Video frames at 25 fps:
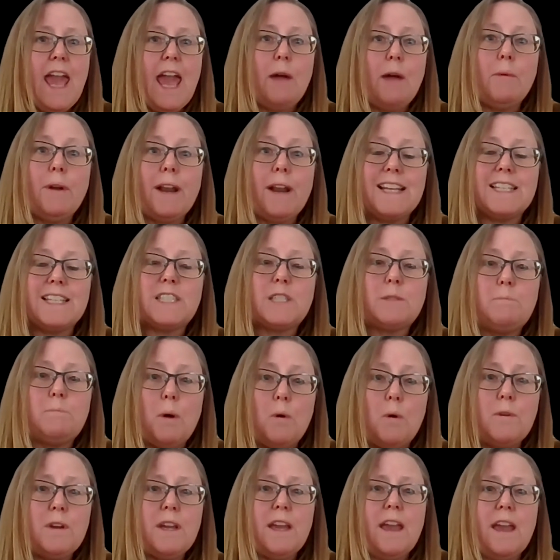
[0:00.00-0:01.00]
And when I
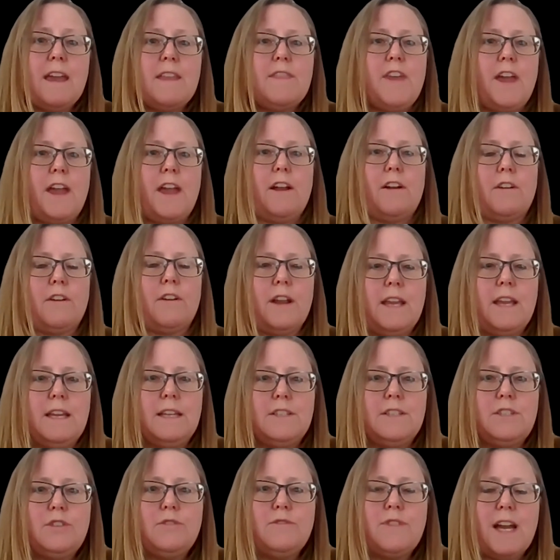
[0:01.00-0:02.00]
spoke there
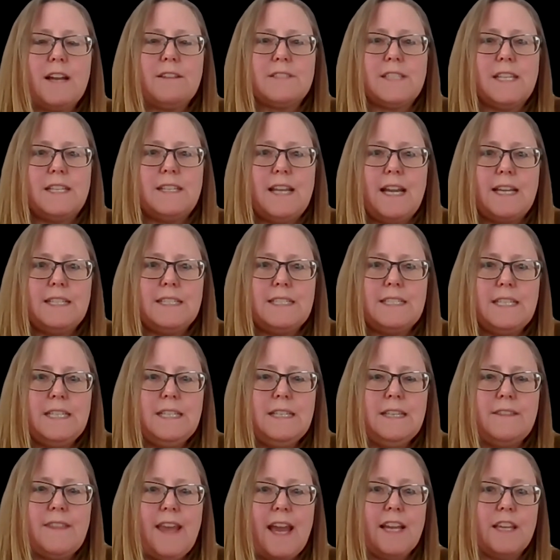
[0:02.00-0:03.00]
in
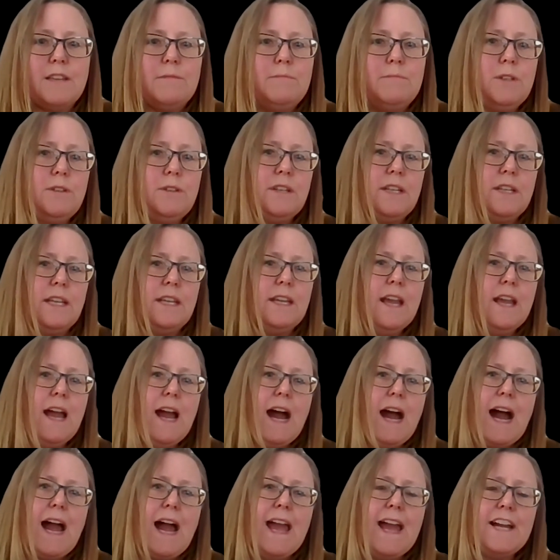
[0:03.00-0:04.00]
2019 in that community,
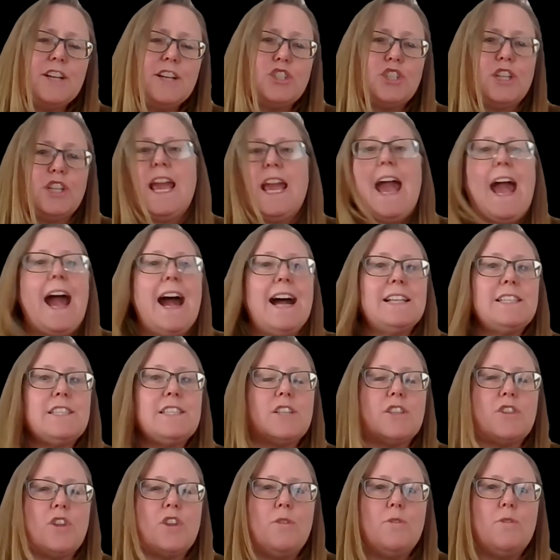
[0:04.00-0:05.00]
actually asked
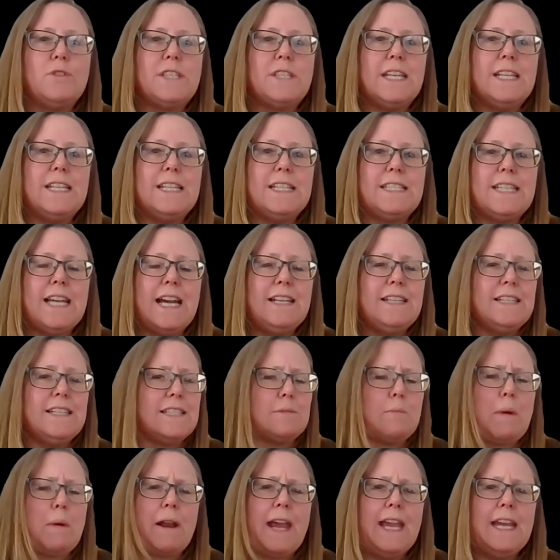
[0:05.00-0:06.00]
those in
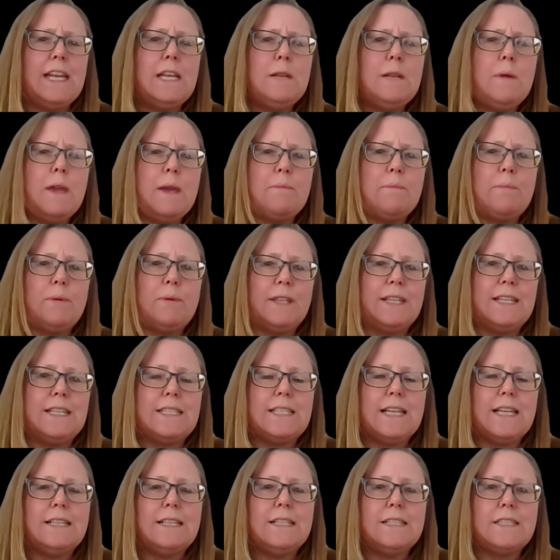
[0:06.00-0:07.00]
attendance, about 80 people in
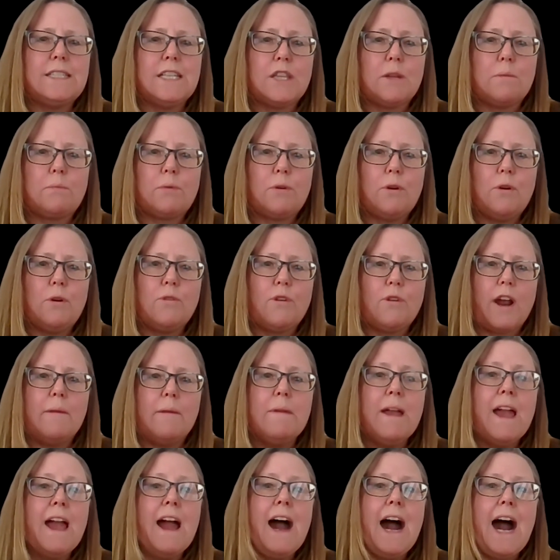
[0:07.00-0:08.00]
attendance at the program,
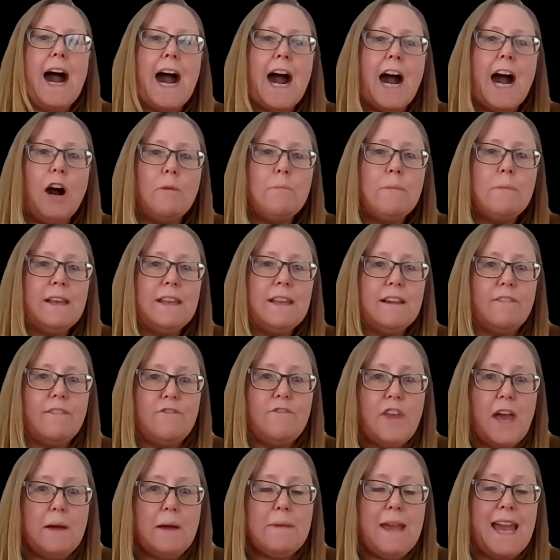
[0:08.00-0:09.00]
how many of
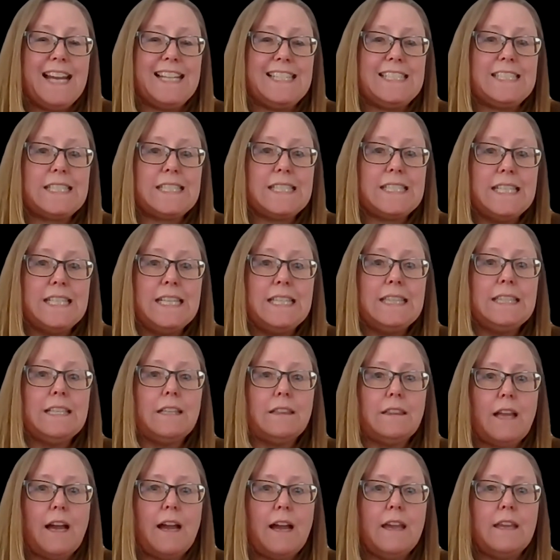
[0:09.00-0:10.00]
them had seen the
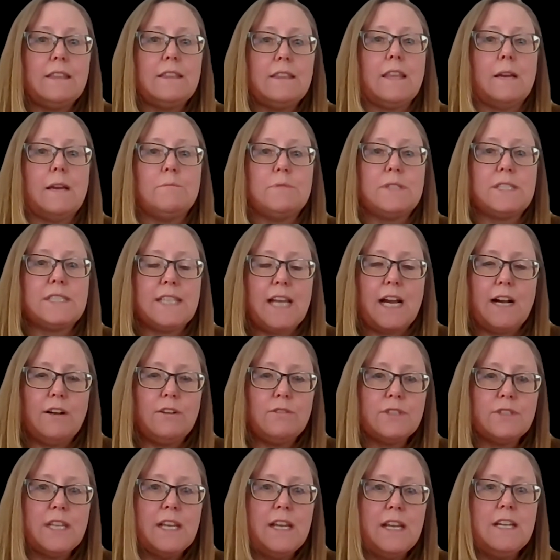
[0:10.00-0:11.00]
light
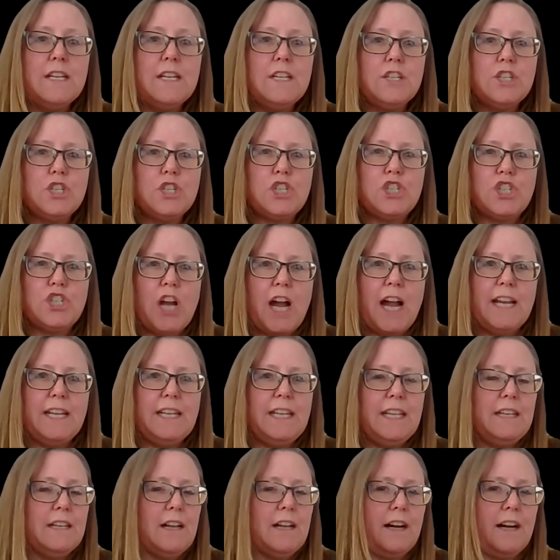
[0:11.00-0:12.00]
themselves
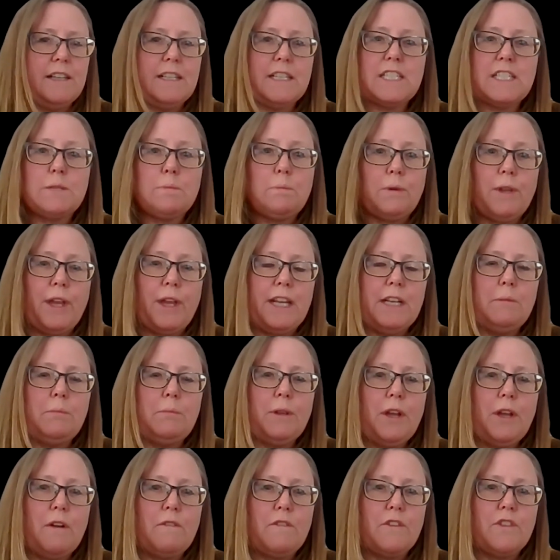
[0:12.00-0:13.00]
shining
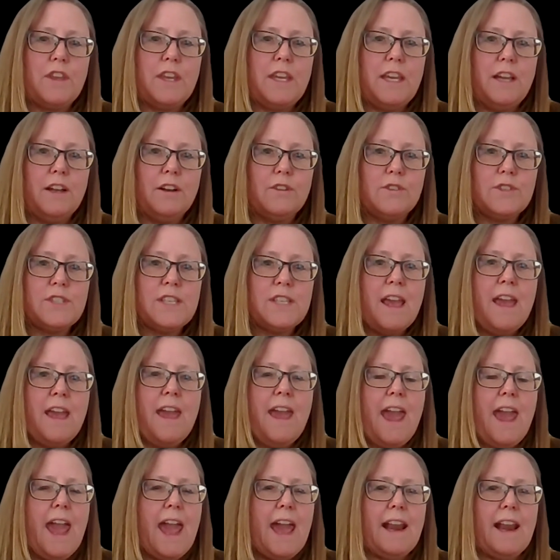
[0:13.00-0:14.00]
unexplainably over the years.
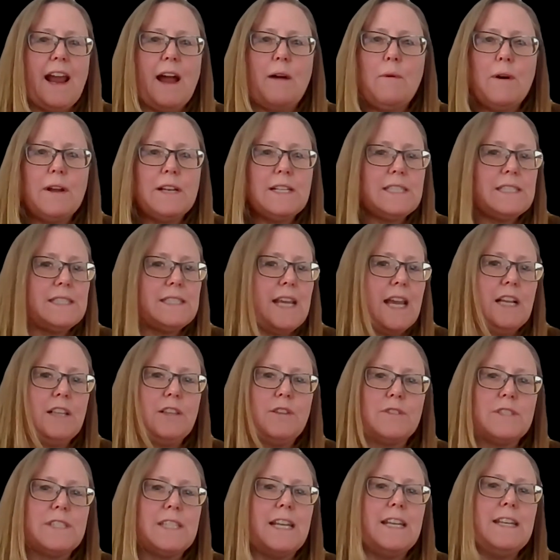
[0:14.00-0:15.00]
And I want to say
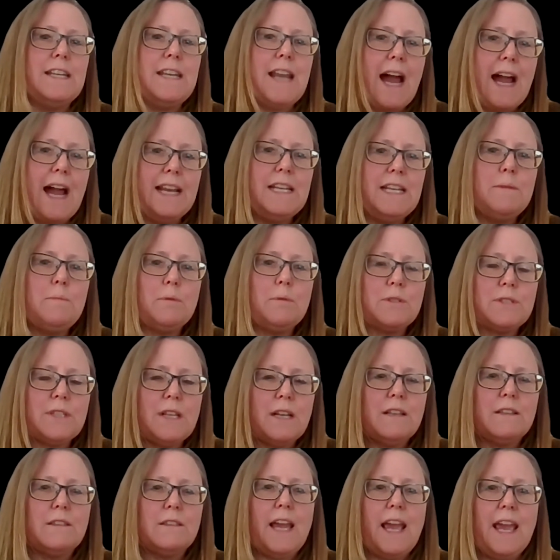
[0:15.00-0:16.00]
close to
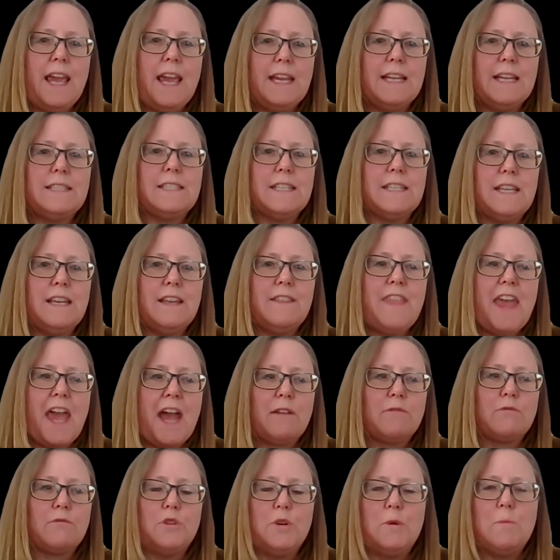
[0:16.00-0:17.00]
90% of the hands in
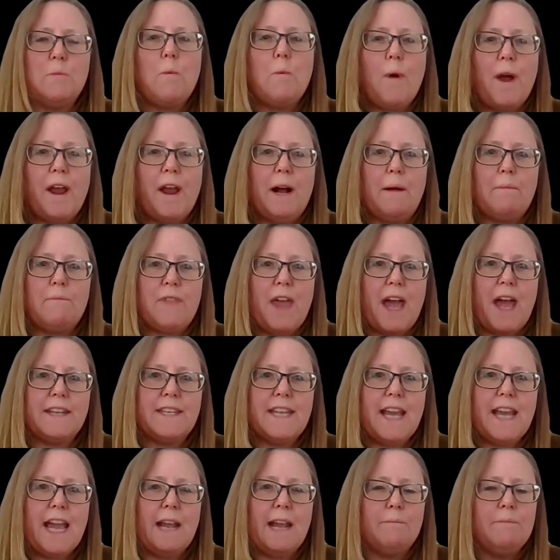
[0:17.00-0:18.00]
that room went up that
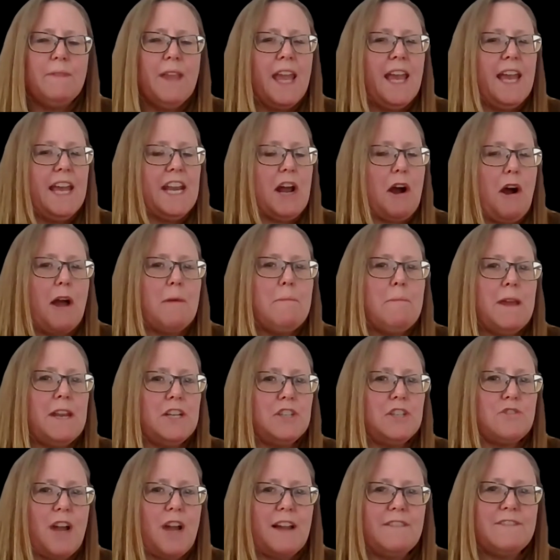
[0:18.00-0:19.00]
day. Now, I made
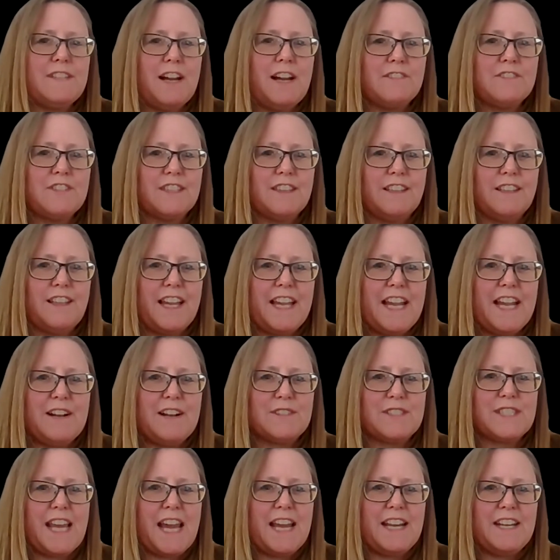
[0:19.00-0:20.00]
a drive down to the
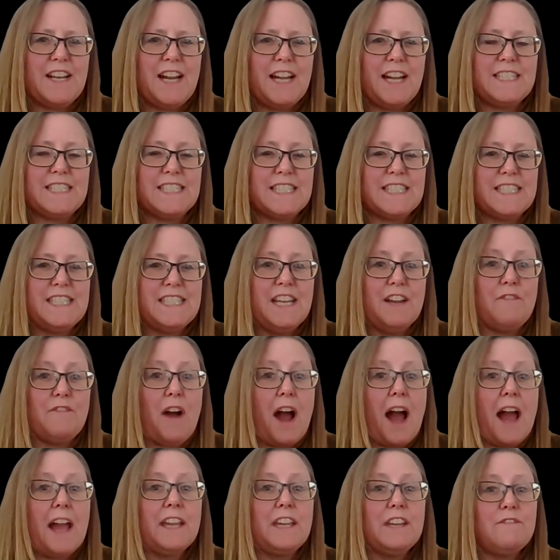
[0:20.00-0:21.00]
lighthouse that night to see if
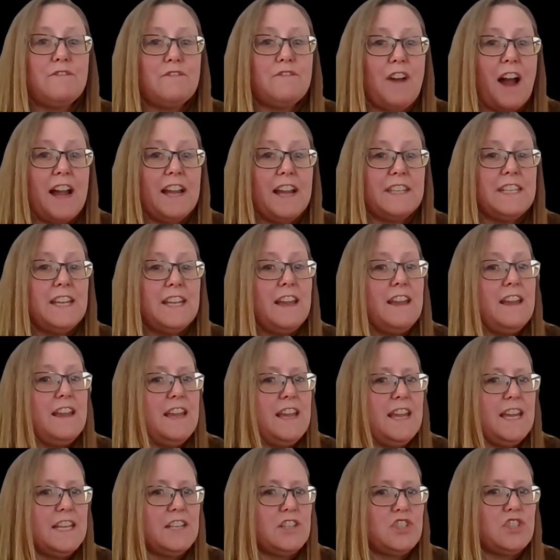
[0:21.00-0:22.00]
I could find
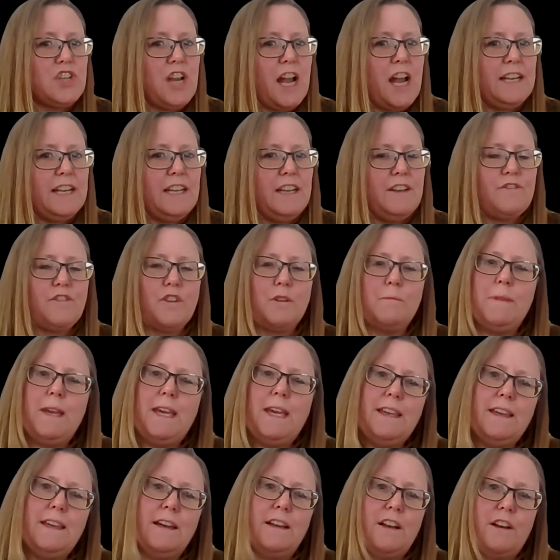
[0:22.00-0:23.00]
it shining for
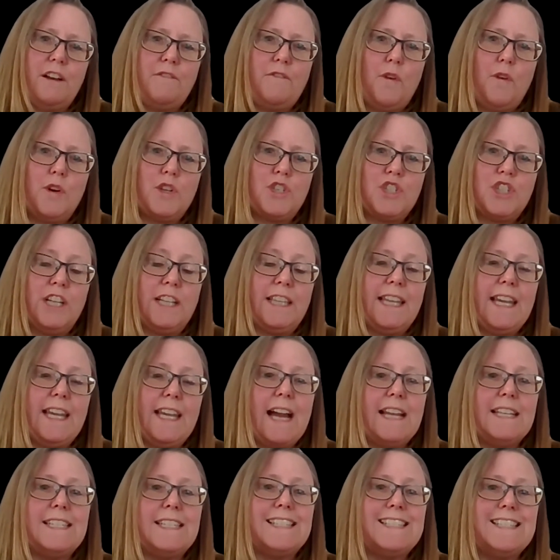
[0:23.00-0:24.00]
me. And unfortunately,
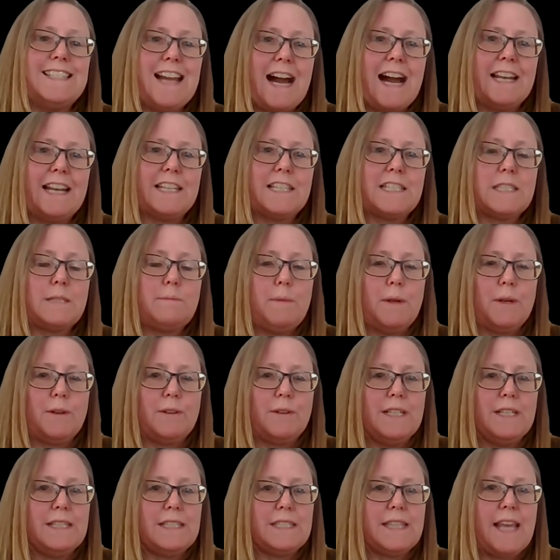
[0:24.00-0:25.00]
I did not
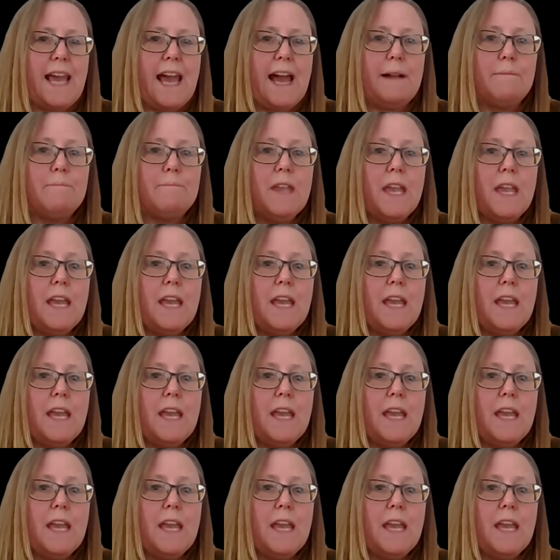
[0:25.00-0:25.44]
experience that.